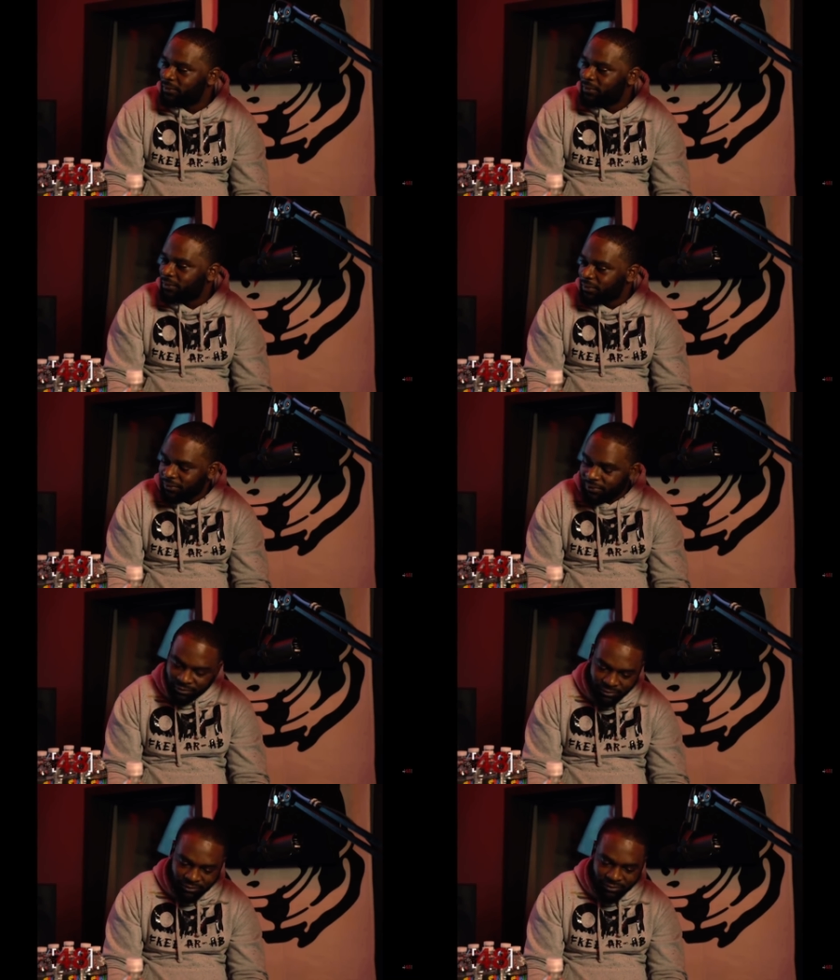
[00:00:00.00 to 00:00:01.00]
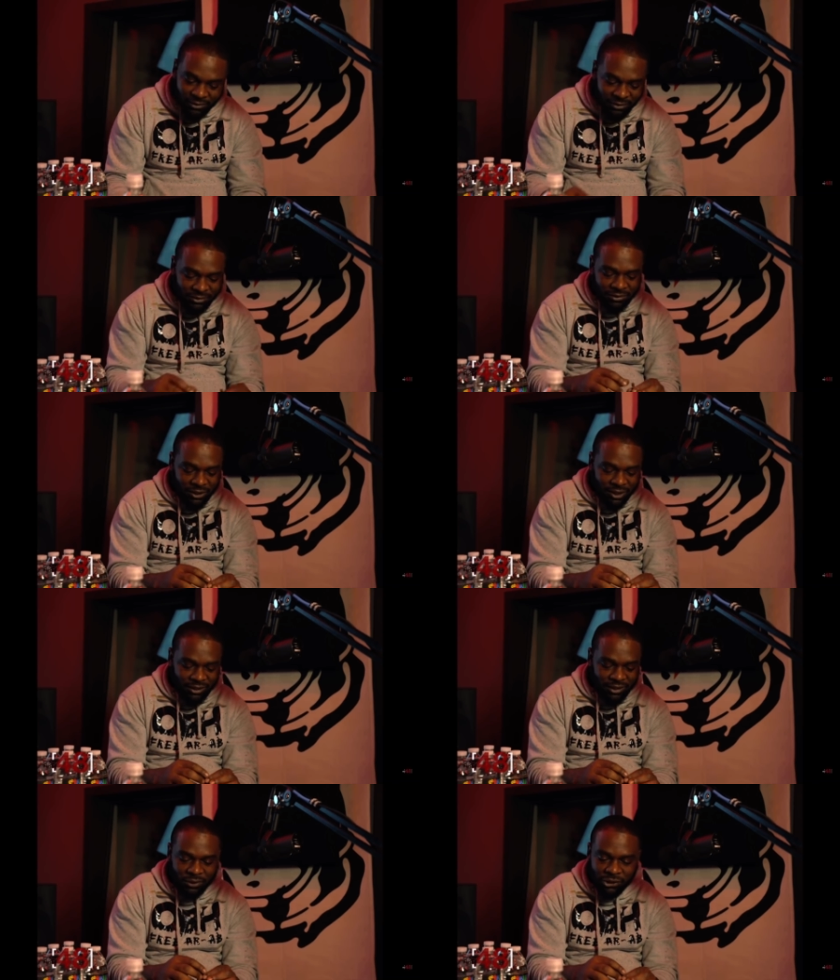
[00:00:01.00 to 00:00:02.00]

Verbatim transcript: Right. And, and, trying to see